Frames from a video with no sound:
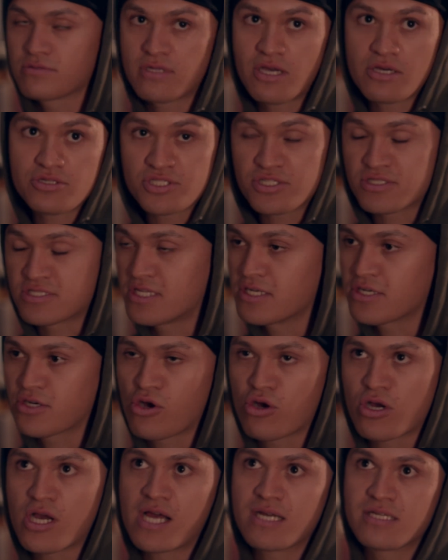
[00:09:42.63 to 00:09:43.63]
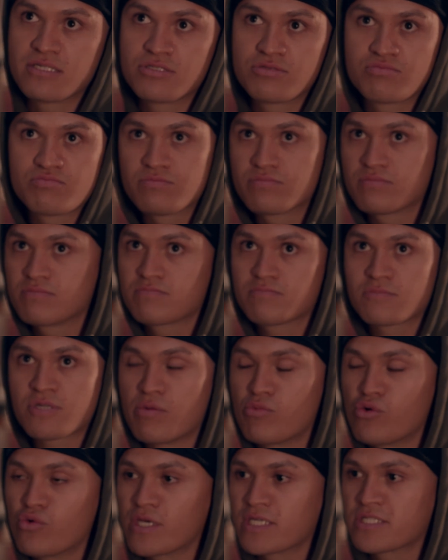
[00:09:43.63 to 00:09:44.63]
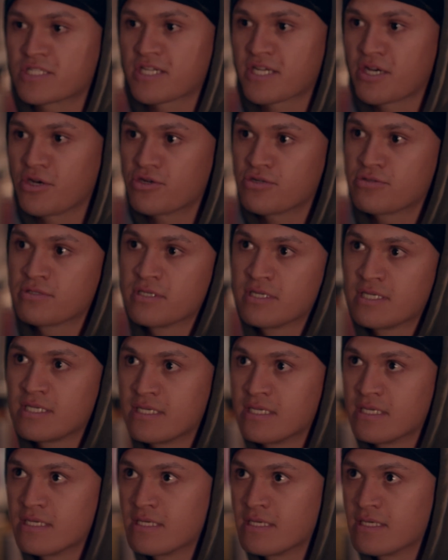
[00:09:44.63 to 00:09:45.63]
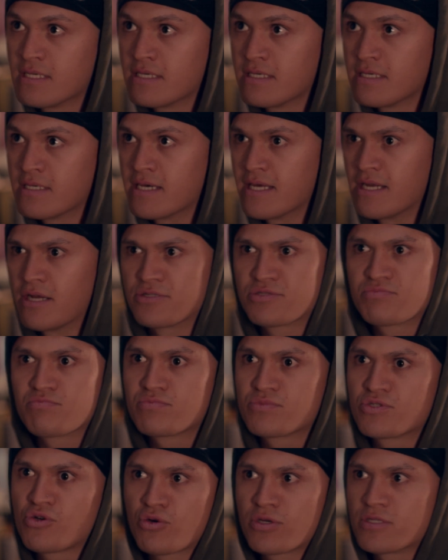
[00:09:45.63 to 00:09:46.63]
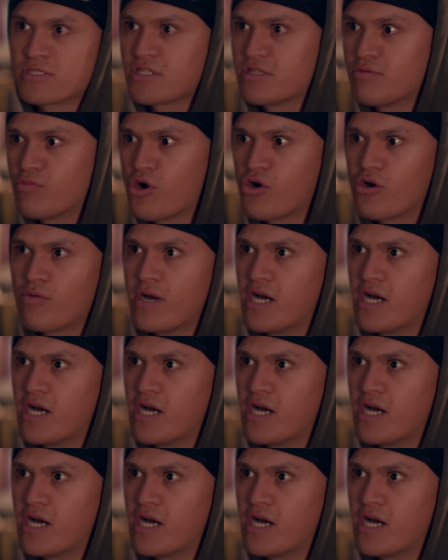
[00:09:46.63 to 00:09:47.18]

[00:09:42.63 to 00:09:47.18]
the Cook Islands a couple of weeks ago, and I was talking to the bro